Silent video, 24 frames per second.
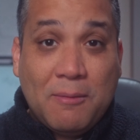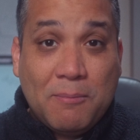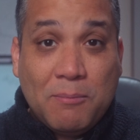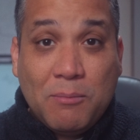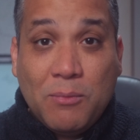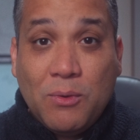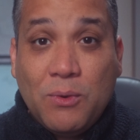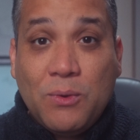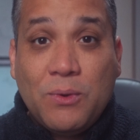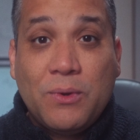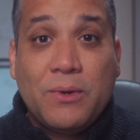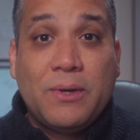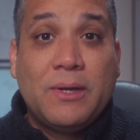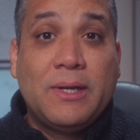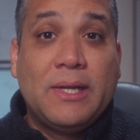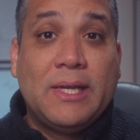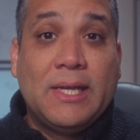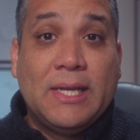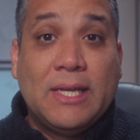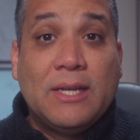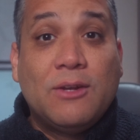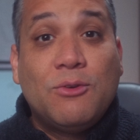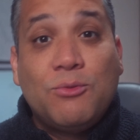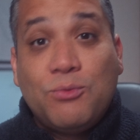more,
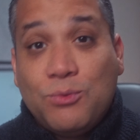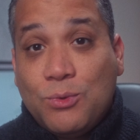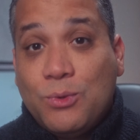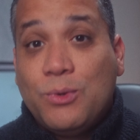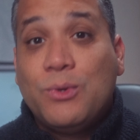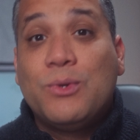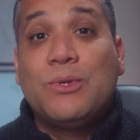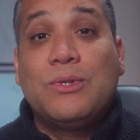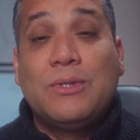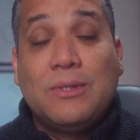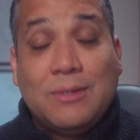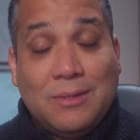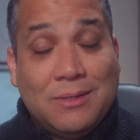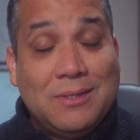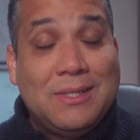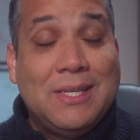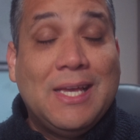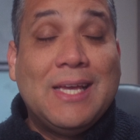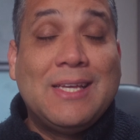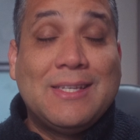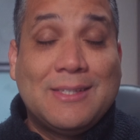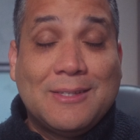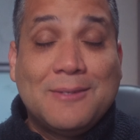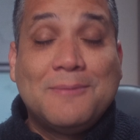and of course,
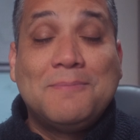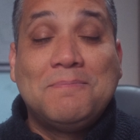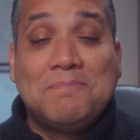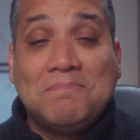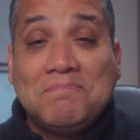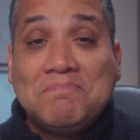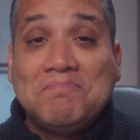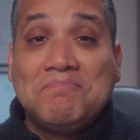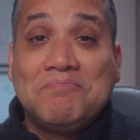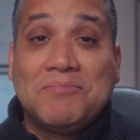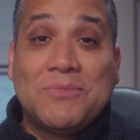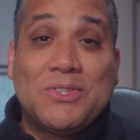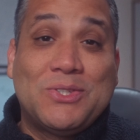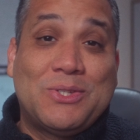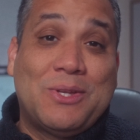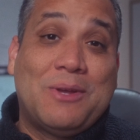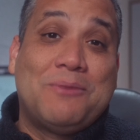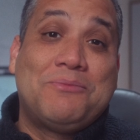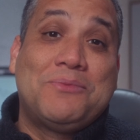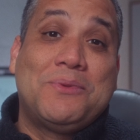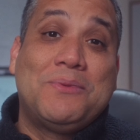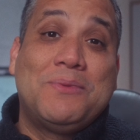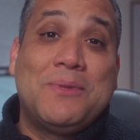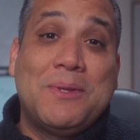yes,
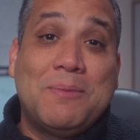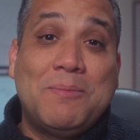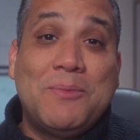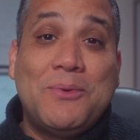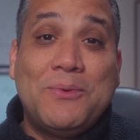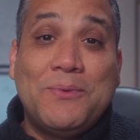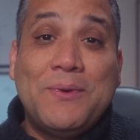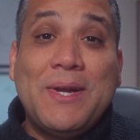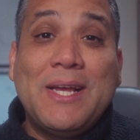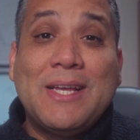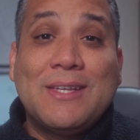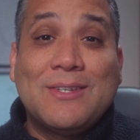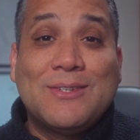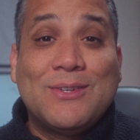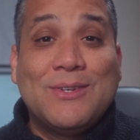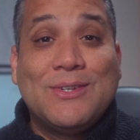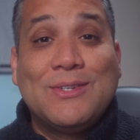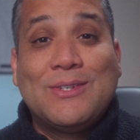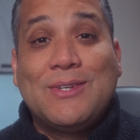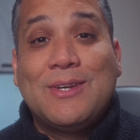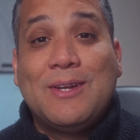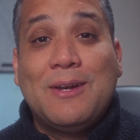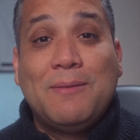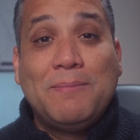soften the moire, so
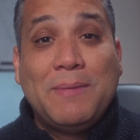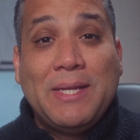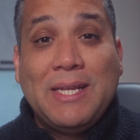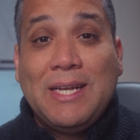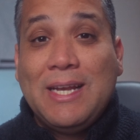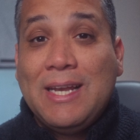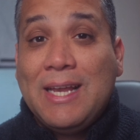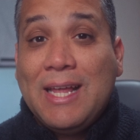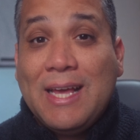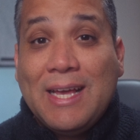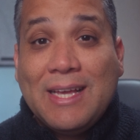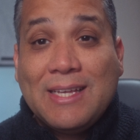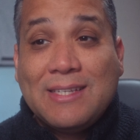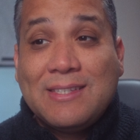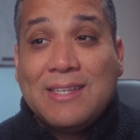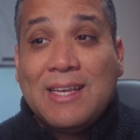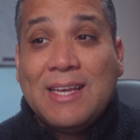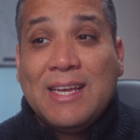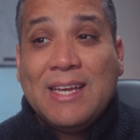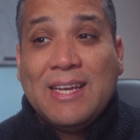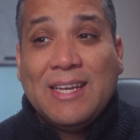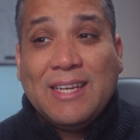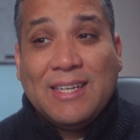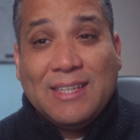it's gonna be less
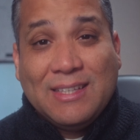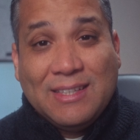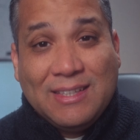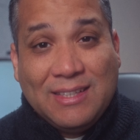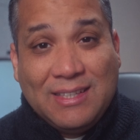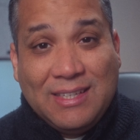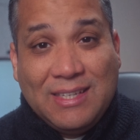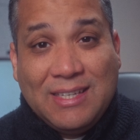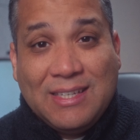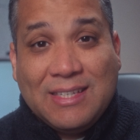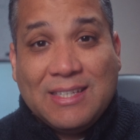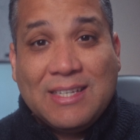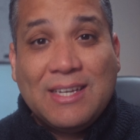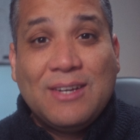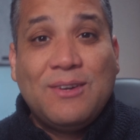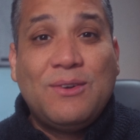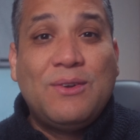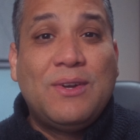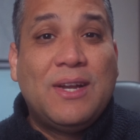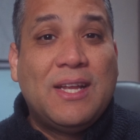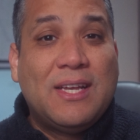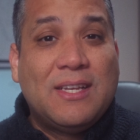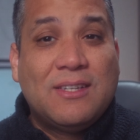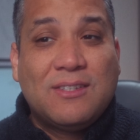detail,
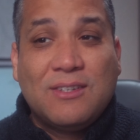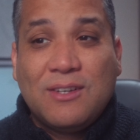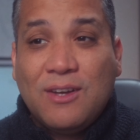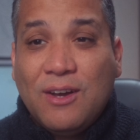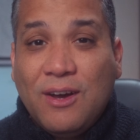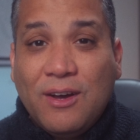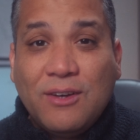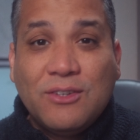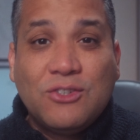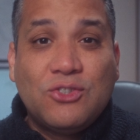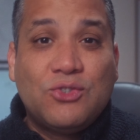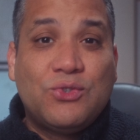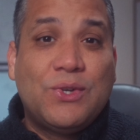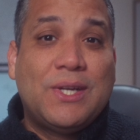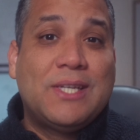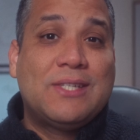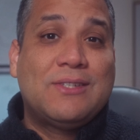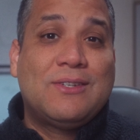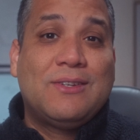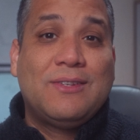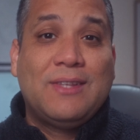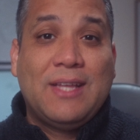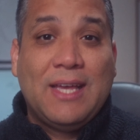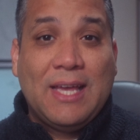less
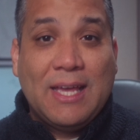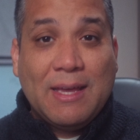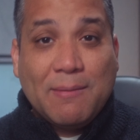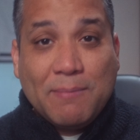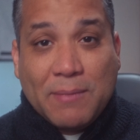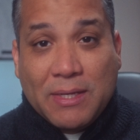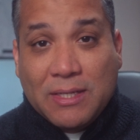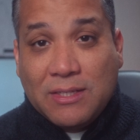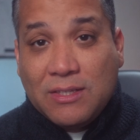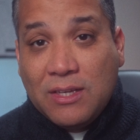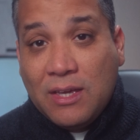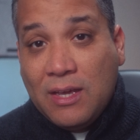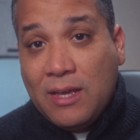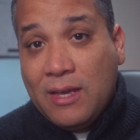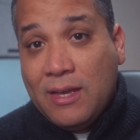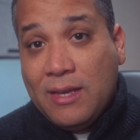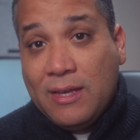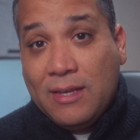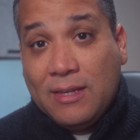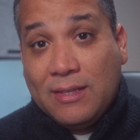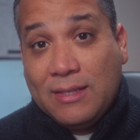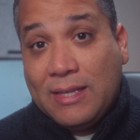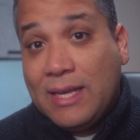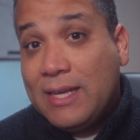contrast on the image.
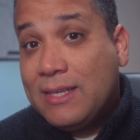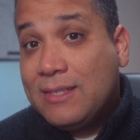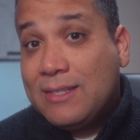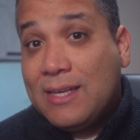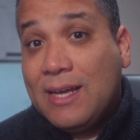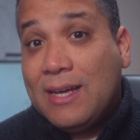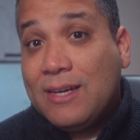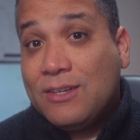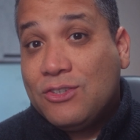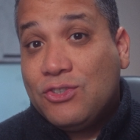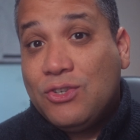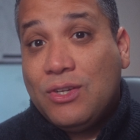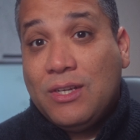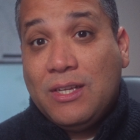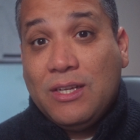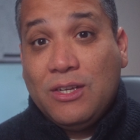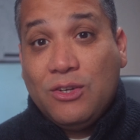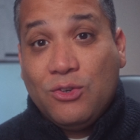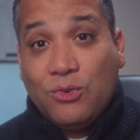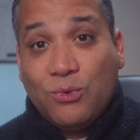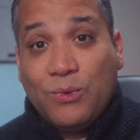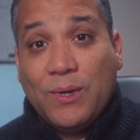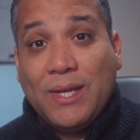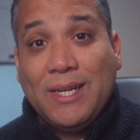That's
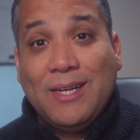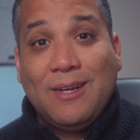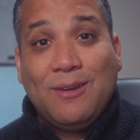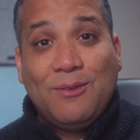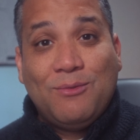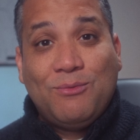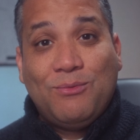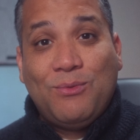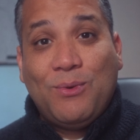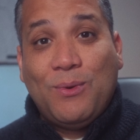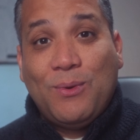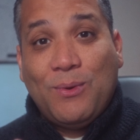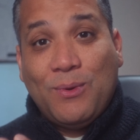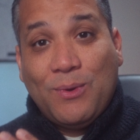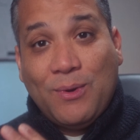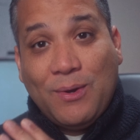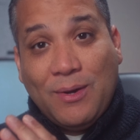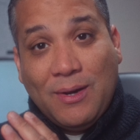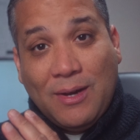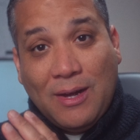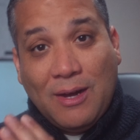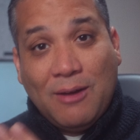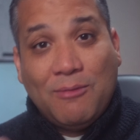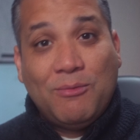actually great
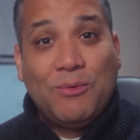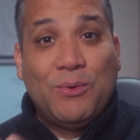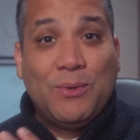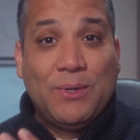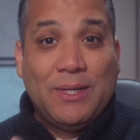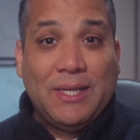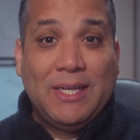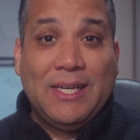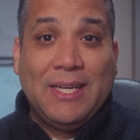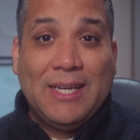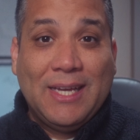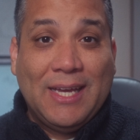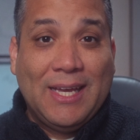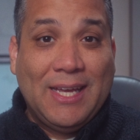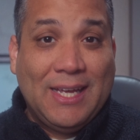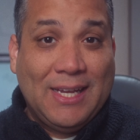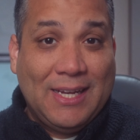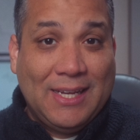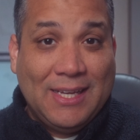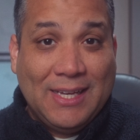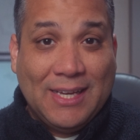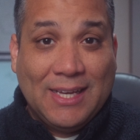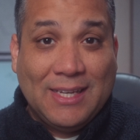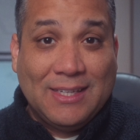for avoiding
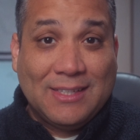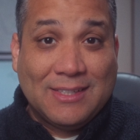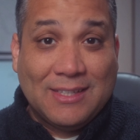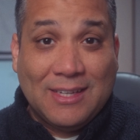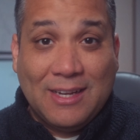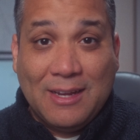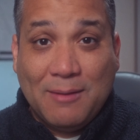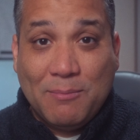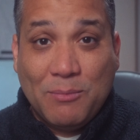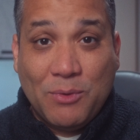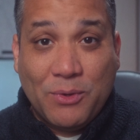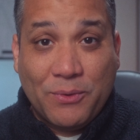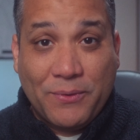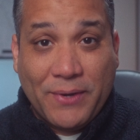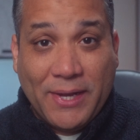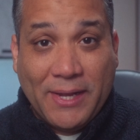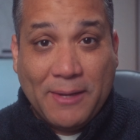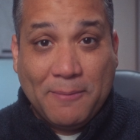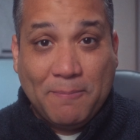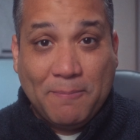aliasing and moire.